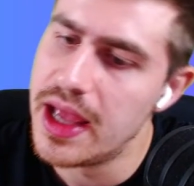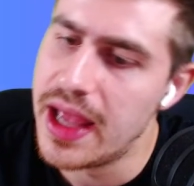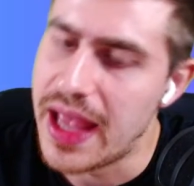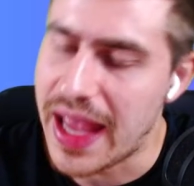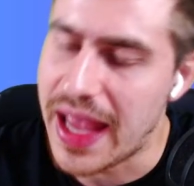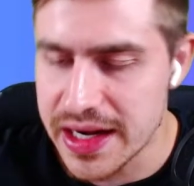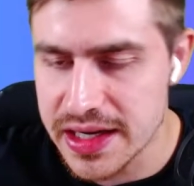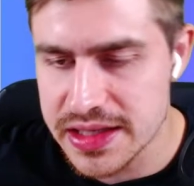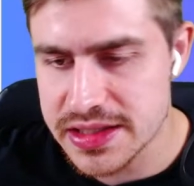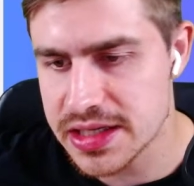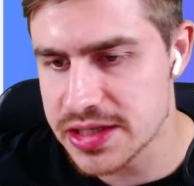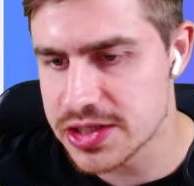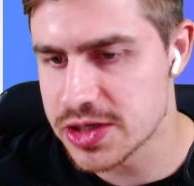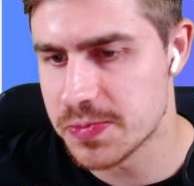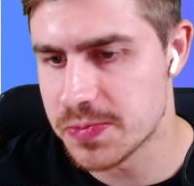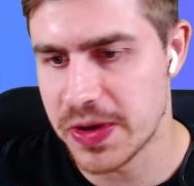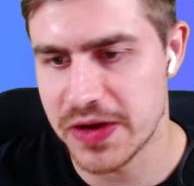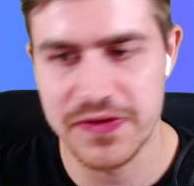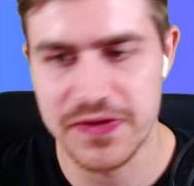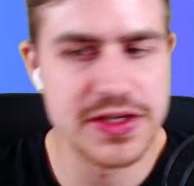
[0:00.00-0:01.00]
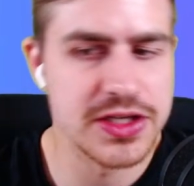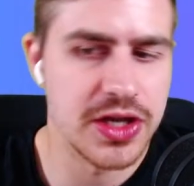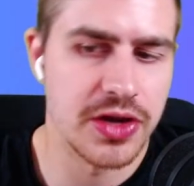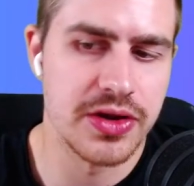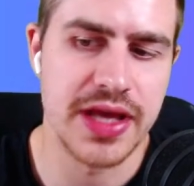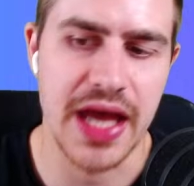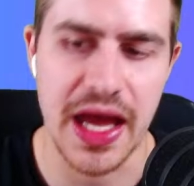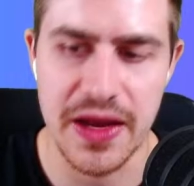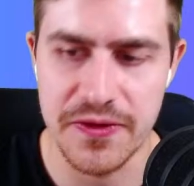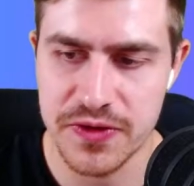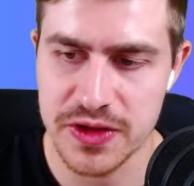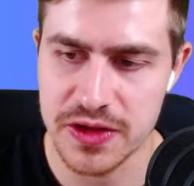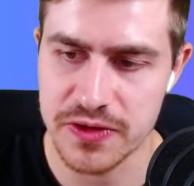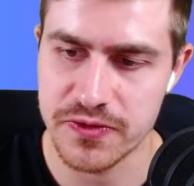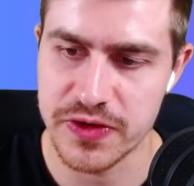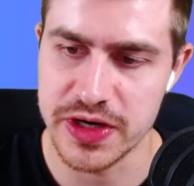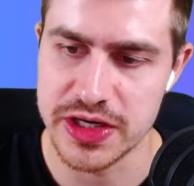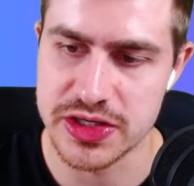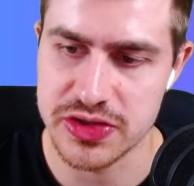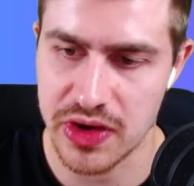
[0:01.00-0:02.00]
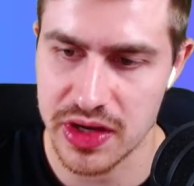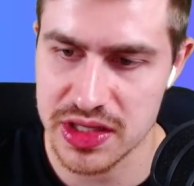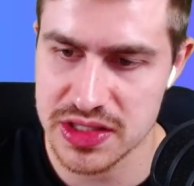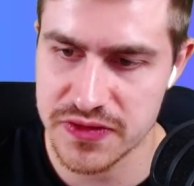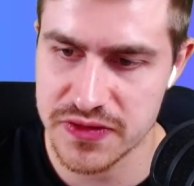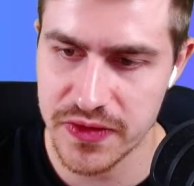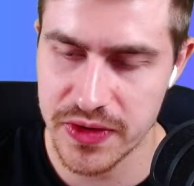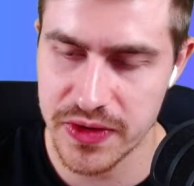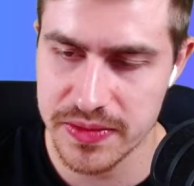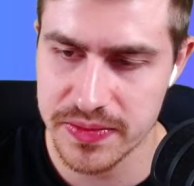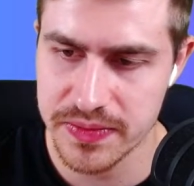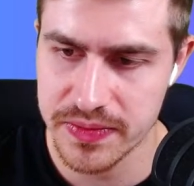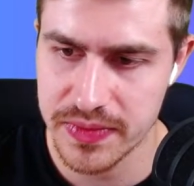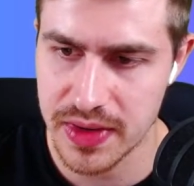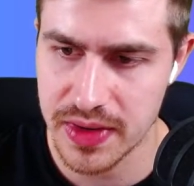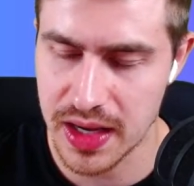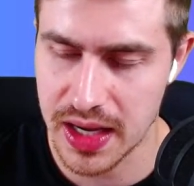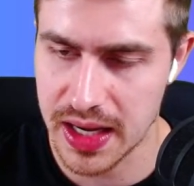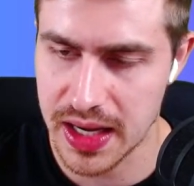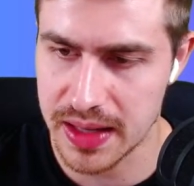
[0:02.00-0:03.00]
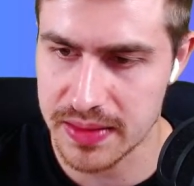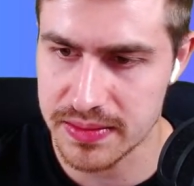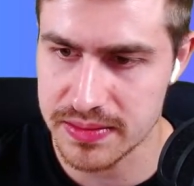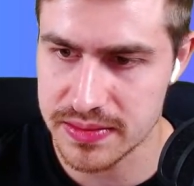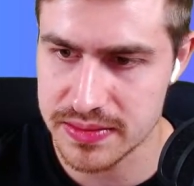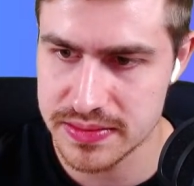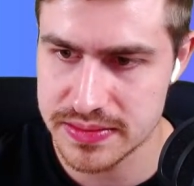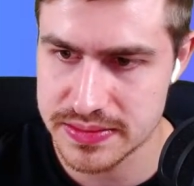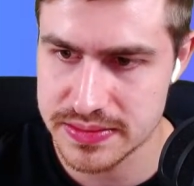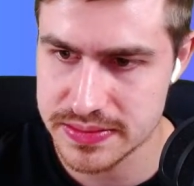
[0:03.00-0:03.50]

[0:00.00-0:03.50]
Henderson to Pickford's okay for the free transfer. The